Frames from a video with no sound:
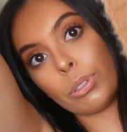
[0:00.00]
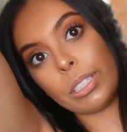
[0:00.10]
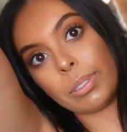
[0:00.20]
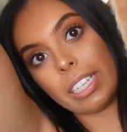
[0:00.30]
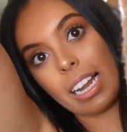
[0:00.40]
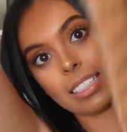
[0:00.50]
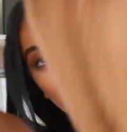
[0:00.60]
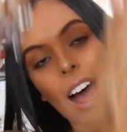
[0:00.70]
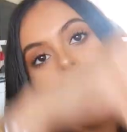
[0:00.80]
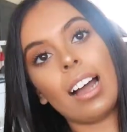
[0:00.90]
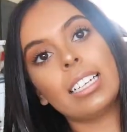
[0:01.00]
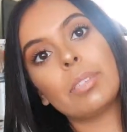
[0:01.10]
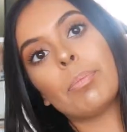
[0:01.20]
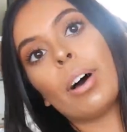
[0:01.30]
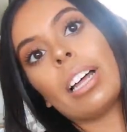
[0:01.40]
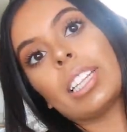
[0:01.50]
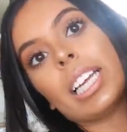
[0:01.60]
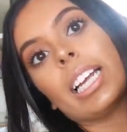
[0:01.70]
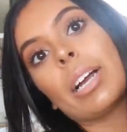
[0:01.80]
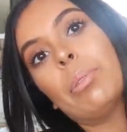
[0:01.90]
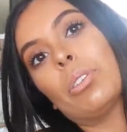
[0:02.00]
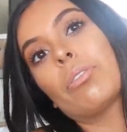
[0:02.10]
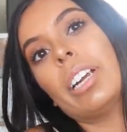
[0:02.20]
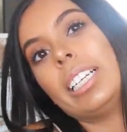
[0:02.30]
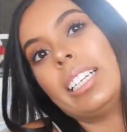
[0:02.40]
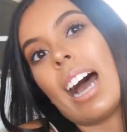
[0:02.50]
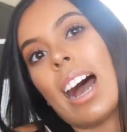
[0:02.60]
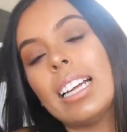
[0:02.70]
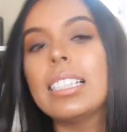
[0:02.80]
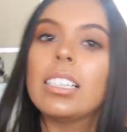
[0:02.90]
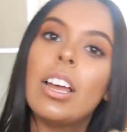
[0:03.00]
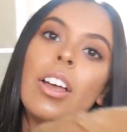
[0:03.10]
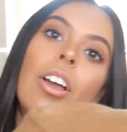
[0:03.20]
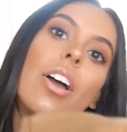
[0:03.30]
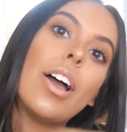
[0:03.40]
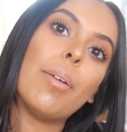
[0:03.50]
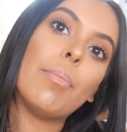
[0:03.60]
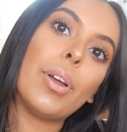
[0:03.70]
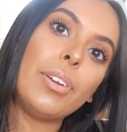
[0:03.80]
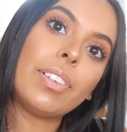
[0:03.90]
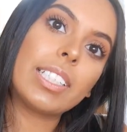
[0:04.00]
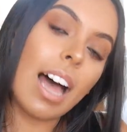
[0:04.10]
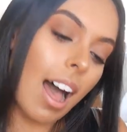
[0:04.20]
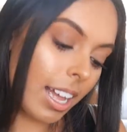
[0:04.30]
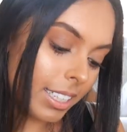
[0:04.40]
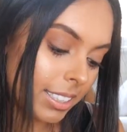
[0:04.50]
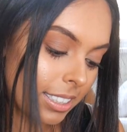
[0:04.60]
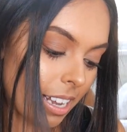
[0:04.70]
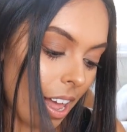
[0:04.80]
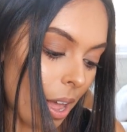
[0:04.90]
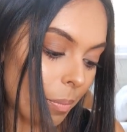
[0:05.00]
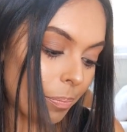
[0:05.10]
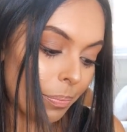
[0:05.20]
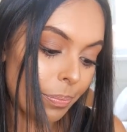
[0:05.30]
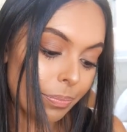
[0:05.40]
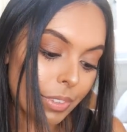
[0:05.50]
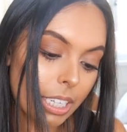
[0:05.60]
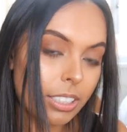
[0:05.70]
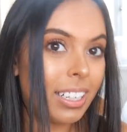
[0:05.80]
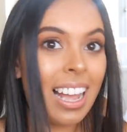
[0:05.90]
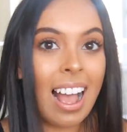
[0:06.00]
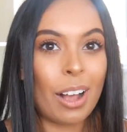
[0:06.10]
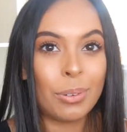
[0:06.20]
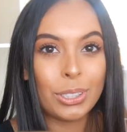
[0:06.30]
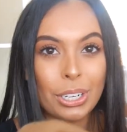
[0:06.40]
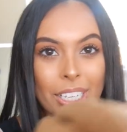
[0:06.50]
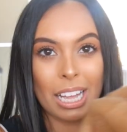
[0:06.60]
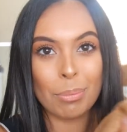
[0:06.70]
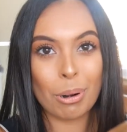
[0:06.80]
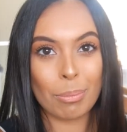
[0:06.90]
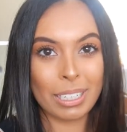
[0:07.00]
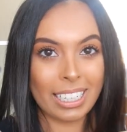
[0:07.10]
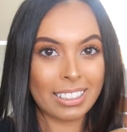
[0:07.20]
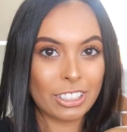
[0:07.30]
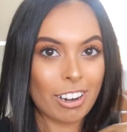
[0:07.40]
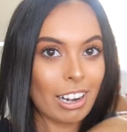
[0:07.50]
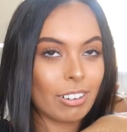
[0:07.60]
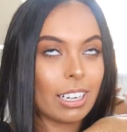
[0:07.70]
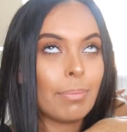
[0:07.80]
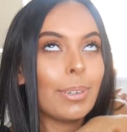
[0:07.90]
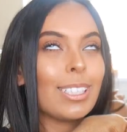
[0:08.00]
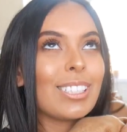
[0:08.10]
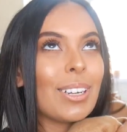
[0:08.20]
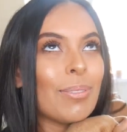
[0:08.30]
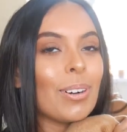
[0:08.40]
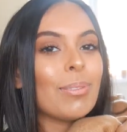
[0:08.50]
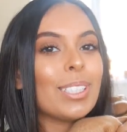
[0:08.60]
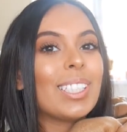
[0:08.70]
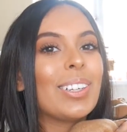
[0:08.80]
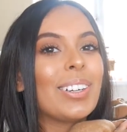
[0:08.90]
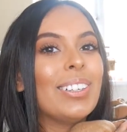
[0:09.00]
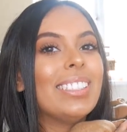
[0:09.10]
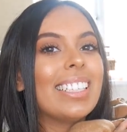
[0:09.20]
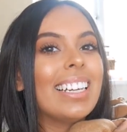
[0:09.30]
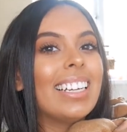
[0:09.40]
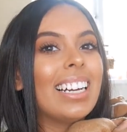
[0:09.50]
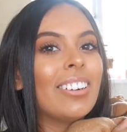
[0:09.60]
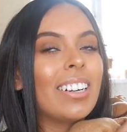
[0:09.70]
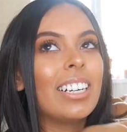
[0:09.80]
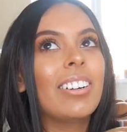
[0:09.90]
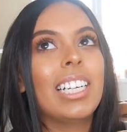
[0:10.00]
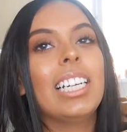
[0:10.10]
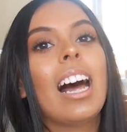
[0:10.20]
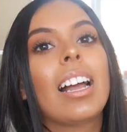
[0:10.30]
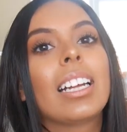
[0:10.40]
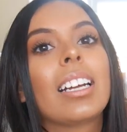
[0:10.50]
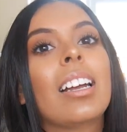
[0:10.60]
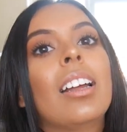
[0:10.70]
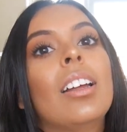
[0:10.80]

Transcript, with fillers: because it was the last size, but I think it would look really nice um, oversized. Um, so yeah, I will show you that properly in the try on clip, but it's so warm and so cosy. I really, really like